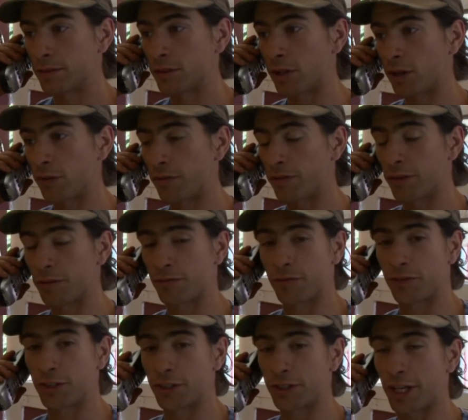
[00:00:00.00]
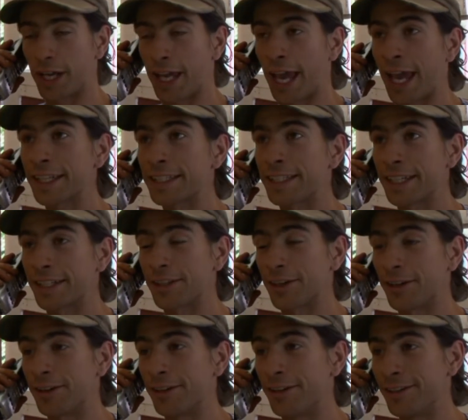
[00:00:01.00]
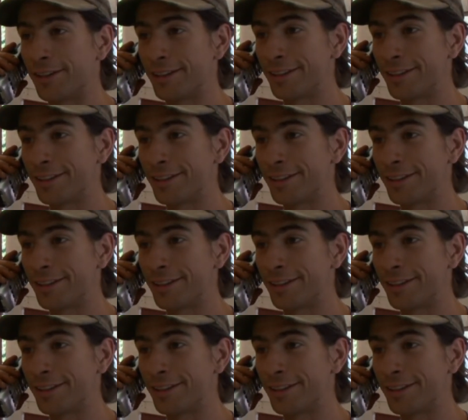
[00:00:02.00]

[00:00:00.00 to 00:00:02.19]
So, they're, they're gigantic, though.